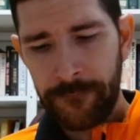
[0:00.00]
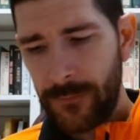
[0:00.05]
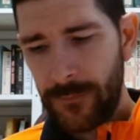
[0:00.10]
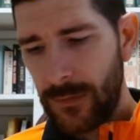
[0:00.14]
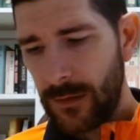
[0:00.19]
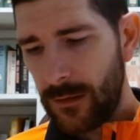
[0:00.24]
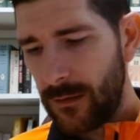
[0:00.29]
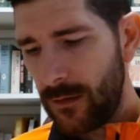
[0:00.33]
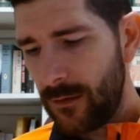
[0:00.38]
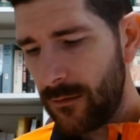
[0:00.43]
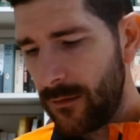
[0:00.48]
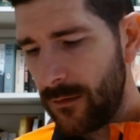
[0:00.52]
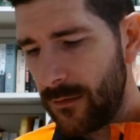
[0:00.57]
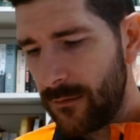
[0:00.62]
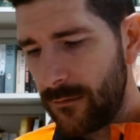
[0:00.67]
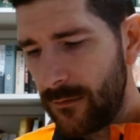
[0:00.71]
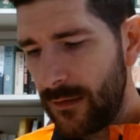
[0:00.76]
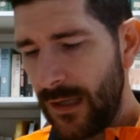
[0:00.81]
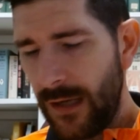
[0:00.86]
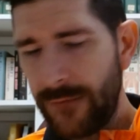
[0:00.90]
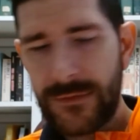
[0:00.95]

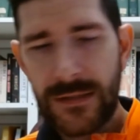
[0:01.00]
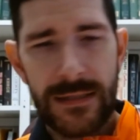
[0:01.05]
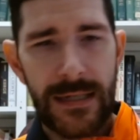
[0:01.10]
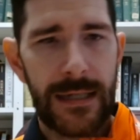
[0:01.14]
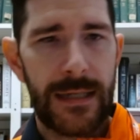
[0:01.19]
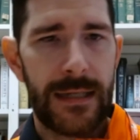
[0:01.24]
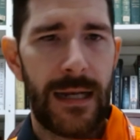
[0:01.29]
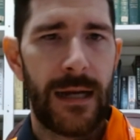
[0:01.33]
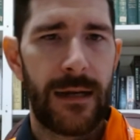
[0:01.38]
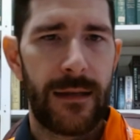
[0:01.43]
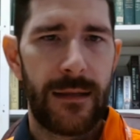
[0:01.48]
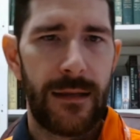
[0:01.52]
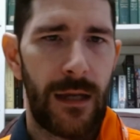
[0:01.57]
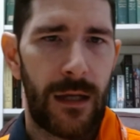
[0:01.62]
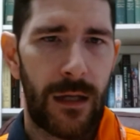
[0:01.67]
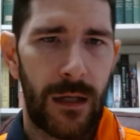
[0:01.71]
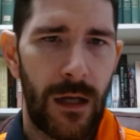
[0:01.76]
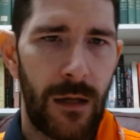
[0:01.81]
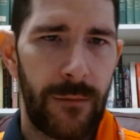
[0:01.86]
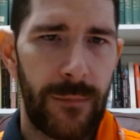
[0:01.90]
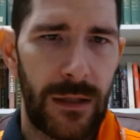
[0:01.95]
you have to take it out of the
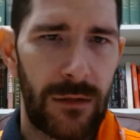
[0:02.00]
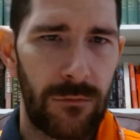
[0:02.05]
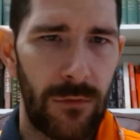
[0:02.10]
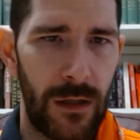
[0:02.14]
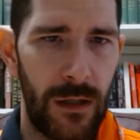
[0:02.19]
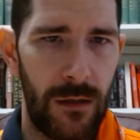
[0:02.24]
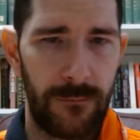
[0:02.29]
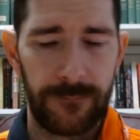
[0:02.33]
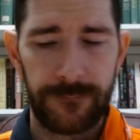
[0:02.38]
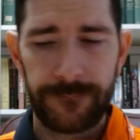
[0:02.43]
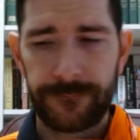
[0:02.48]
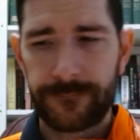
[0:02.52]
economic realm.